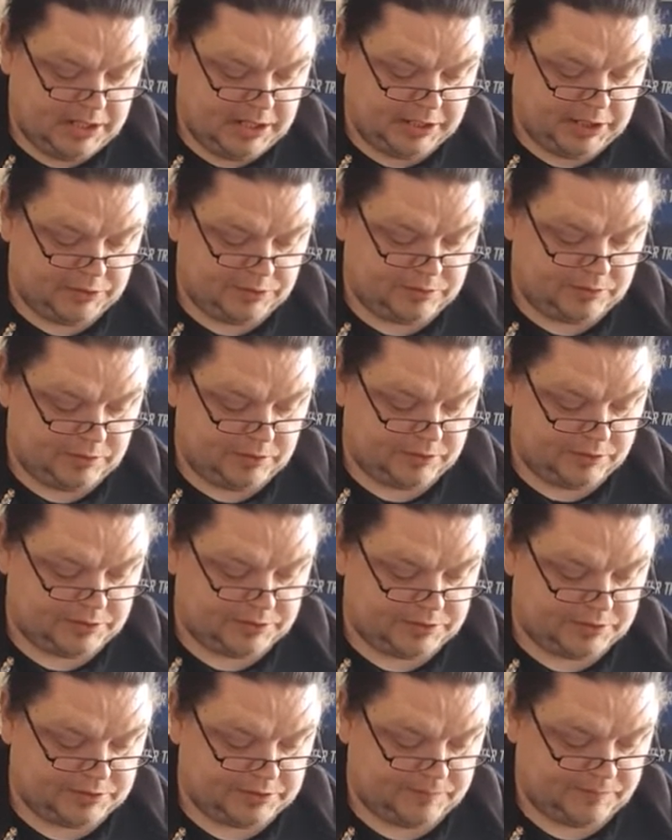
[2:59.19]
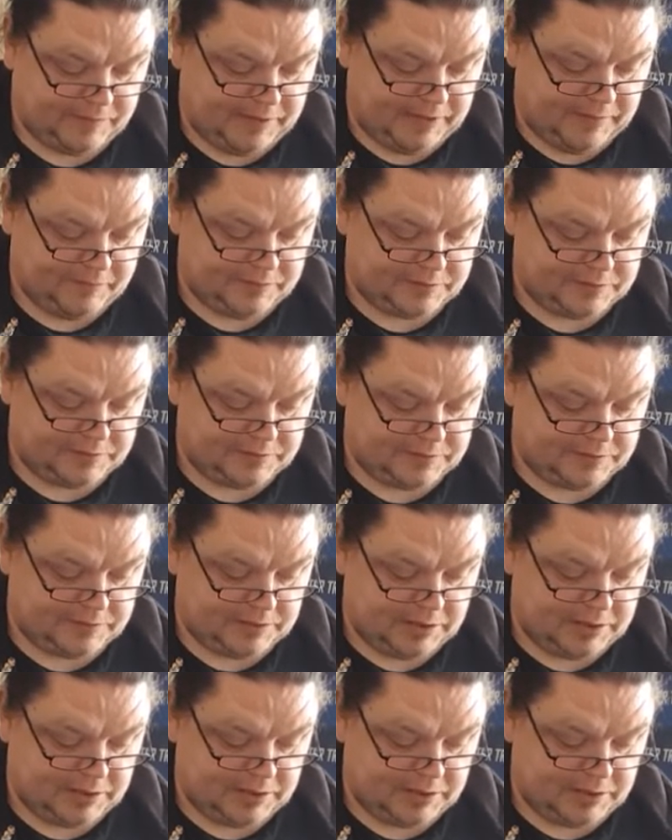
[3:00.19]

and issued orders to survivors to the